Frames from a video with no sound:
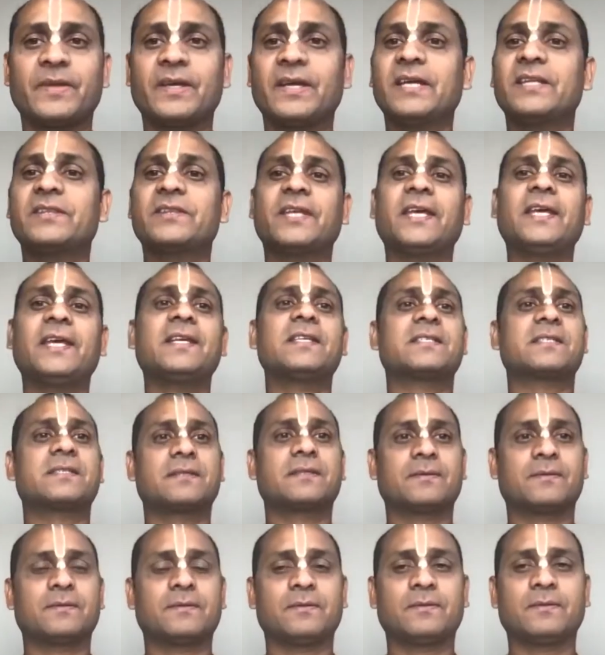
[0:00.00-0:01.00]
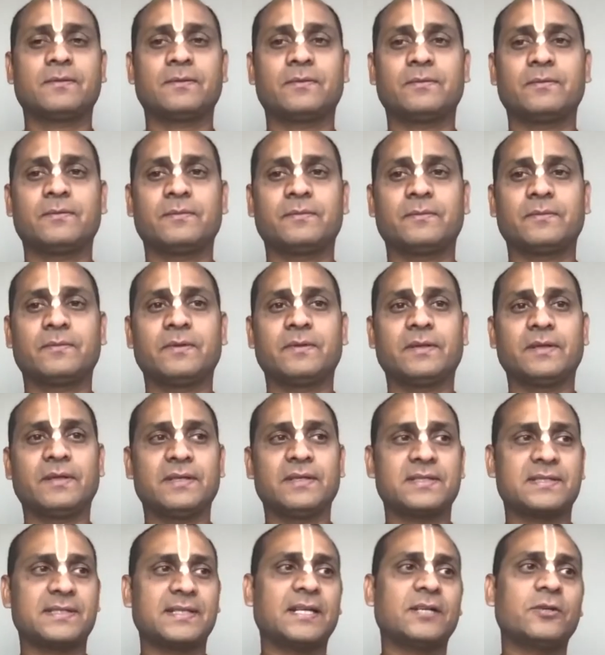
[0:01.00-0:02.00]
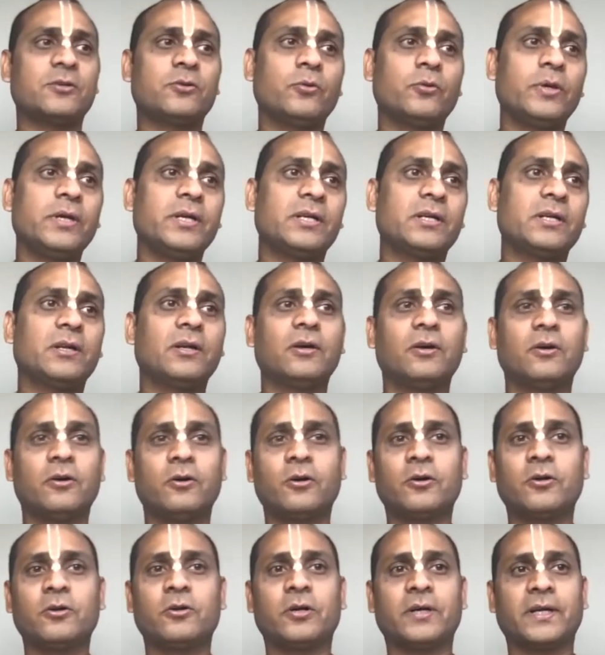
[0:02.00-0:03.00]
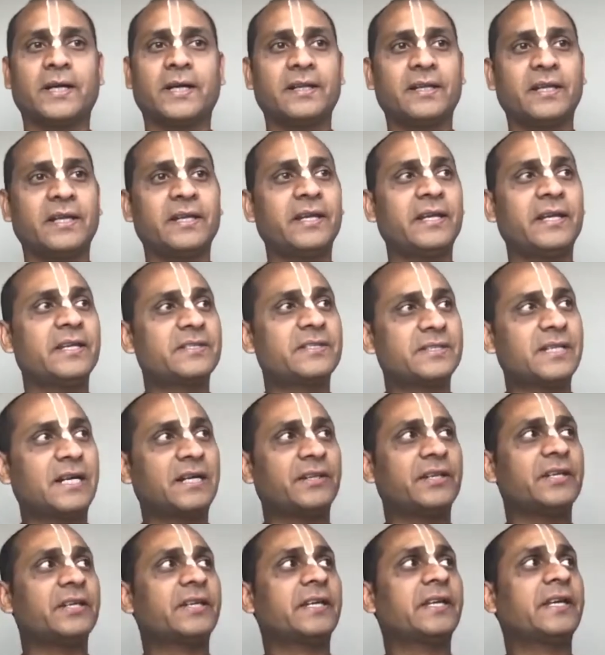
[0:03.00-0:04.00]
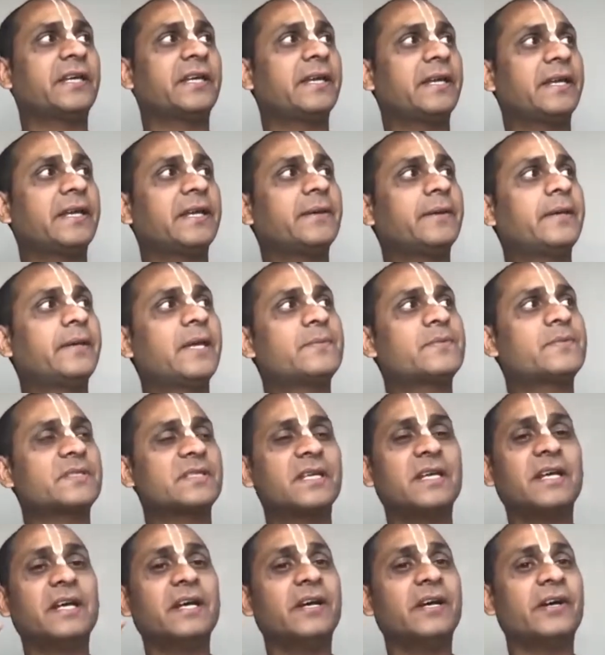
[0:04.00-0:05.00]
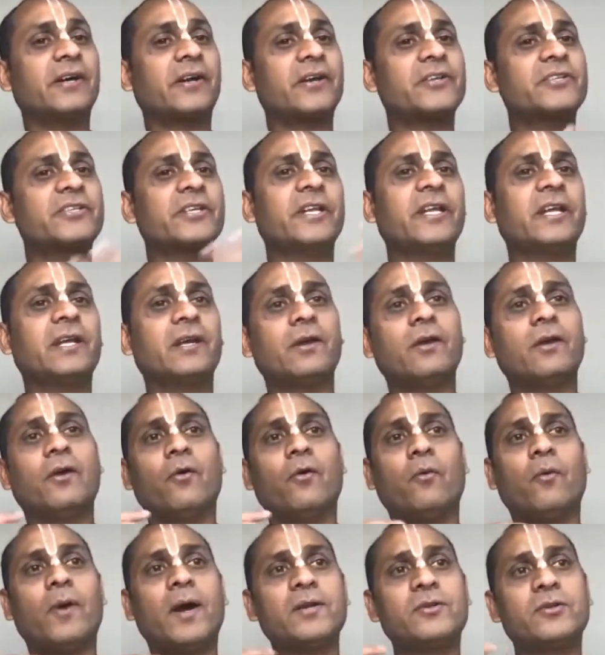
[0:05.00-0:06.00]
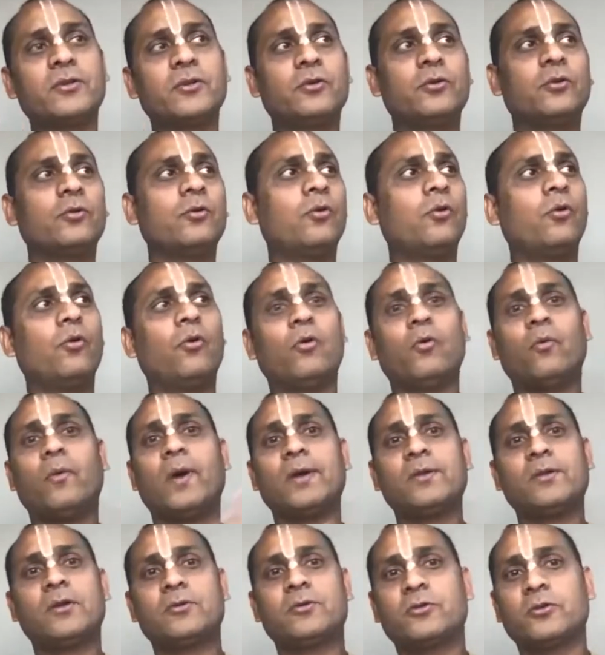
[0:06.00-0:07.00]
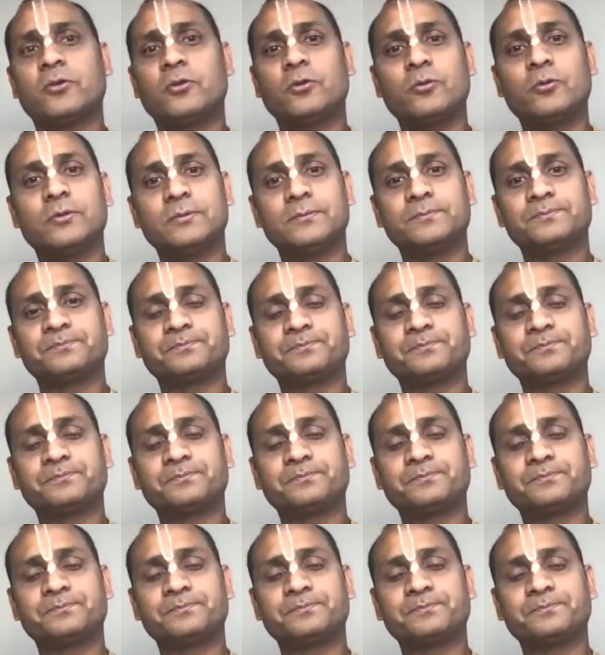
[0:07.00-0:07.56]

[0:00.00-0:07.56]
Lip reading: He thinks, shall I do it or not? And he starts thinking, he gives reasoning why to do, why not to do.